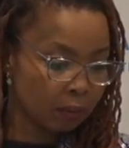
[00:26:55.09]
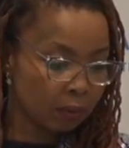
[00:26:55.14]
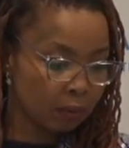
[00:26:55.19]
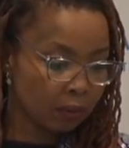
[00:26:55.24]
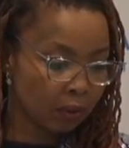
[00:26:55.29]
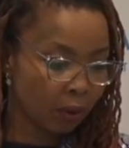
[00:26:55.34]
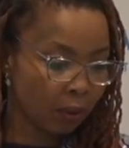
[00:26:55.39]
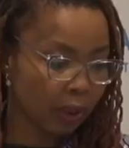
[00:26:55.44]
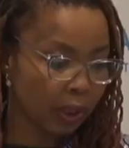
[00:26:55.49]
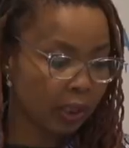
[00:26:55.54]

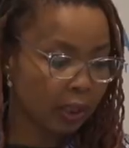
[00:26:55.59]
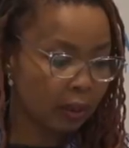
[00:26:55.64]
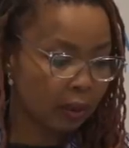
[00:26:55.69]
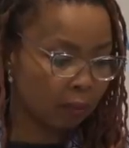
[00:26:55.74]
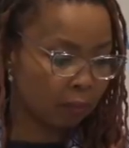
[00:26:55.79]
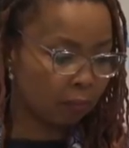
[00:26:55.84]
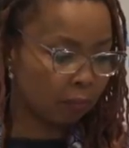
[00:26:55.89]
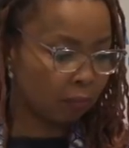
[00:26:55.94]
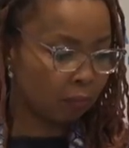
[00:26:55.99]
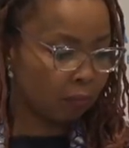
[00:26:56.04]

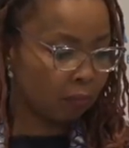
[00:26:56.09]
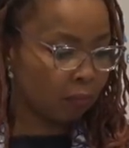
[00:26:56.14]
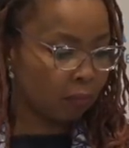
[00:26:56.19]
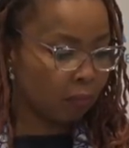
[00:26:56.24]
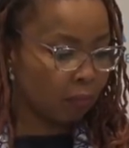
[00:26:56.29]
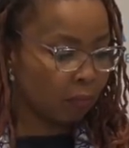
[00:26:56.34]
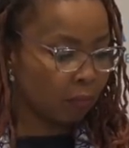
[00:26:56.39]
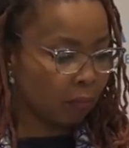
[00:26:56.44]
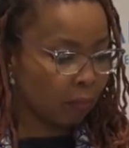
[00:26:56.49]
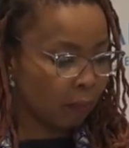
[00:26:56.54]

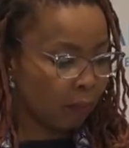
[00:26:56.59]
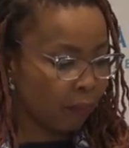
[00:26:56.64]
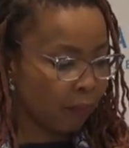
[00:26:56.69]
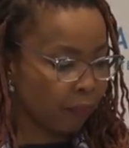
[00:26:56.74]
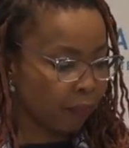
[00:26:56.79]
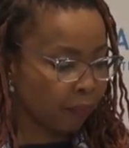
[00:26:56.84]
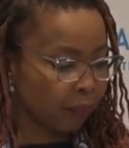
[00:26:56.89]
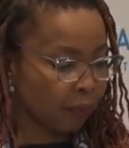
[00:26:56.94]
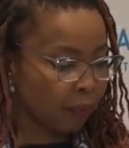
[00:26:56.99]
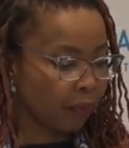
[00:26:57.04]

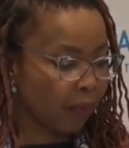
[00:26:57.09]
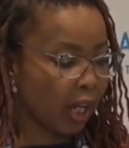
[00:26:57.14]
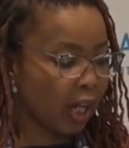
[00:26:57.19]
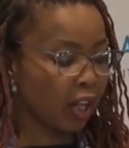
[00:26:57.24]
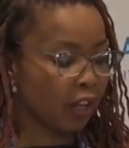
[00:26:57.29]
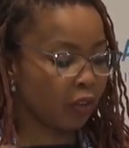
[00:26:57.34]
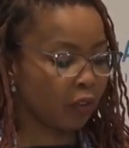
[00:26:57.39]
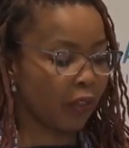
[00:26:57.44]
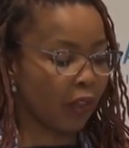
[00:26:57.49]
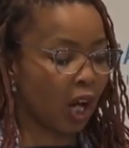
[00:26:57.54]

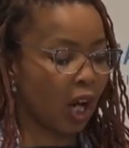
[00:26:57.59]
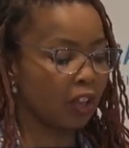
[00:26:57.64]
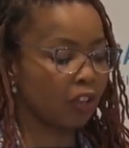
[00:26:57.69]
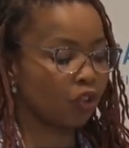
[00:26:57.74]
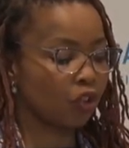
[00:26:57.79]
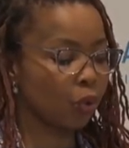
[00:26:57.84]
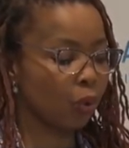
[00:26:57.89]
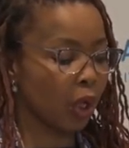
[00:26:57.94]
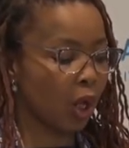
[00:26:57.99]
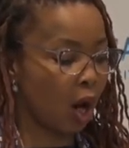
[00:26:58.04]
failures of the last
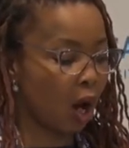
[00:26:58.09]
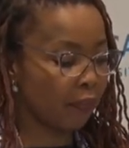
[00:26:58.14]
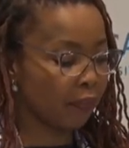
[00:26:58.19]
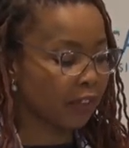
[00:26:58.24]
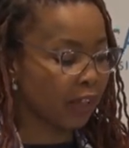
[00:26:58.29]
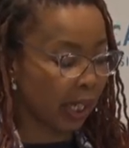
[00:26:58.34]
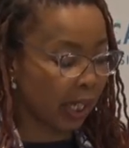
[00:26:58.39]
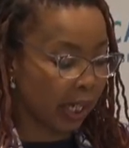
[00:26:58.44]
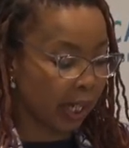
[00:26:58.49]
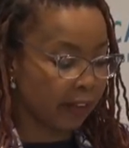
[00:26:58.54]
2.5
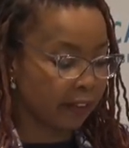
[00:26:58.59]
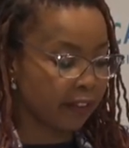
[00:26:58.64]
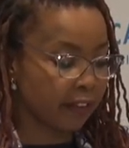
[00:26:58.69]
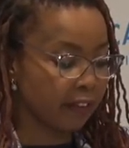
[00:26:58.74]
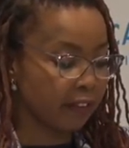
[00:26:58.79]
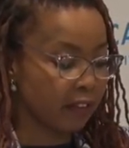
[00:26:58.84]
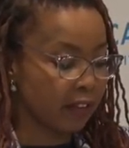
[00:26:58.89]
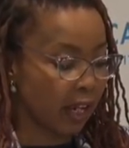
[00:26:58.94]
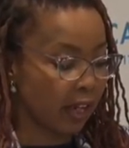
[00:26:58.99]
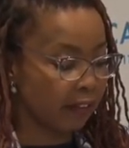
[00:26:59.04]
decades
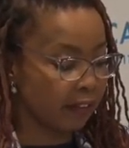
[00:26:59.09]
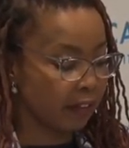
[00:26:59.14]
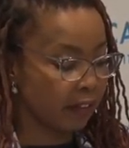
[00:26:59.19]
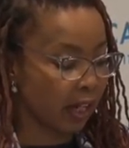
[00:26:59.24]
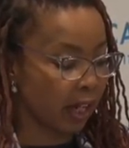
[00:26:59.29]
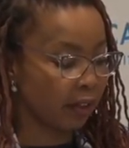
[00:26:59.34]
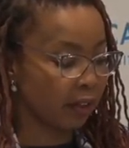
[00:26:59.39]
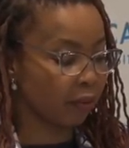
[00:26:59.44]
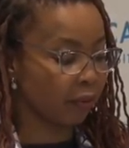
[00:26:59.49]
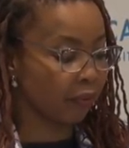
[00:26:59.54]
since
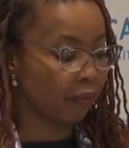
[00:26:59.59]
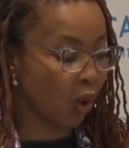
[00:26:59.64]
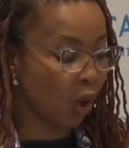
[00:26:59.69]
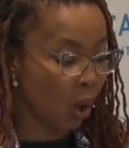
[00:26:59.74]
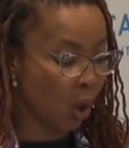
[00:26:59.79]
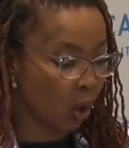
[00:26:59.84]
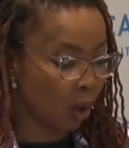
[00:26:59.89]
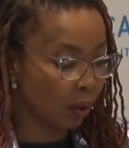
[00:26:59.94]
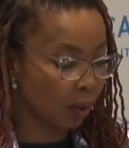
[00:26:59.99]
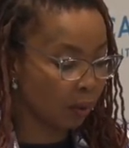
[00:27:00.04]

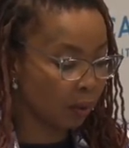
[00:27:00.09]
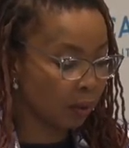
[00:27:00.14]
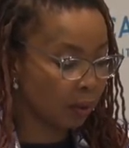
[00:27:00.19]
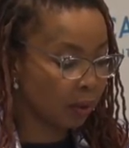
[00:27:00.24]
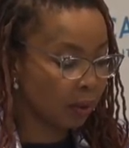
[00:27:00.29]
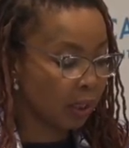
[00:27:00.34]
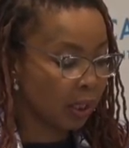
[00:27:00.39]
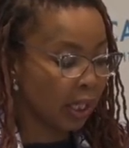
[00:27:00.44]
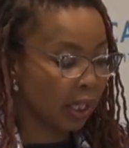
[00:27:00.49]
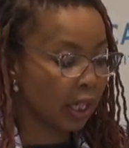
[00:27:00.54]
1994
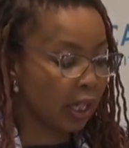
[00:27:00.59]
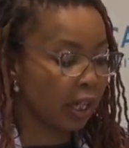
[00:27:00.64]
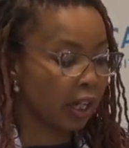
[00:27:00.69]
in an